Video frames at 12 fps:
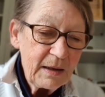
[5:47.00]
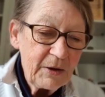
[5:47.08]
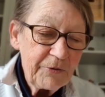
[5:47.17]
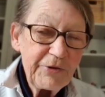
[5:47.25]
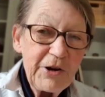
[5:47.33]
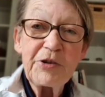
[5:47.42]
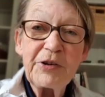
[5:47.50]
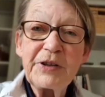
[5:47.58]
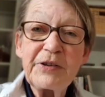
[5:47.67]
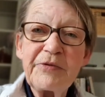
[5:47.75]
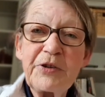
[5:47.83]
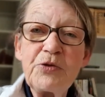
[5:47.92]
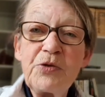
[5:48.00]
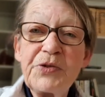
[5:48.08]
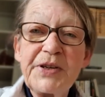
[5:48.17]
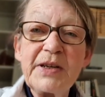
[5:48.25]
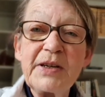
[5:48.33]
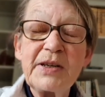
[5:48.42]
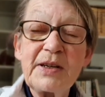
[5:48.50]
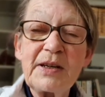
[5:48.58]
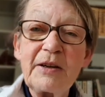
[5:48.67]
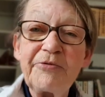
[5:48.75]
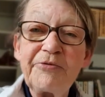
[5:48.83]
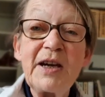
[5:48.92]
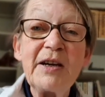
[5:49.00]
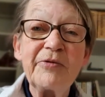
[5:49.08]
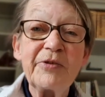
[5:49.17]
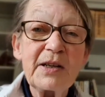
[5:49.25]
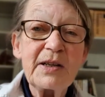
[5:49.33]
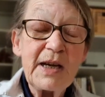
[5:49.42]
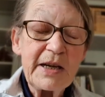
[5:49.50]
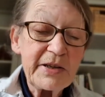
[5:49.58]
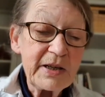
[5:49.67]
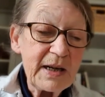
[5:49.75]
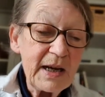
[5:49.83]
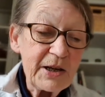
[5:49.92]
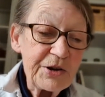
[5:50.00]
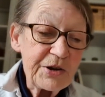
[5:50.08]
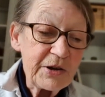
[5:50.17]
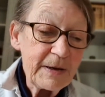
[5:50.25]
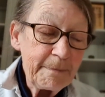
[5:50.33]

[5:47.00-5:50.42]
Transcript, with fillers: Florida, of course, is a favourite destination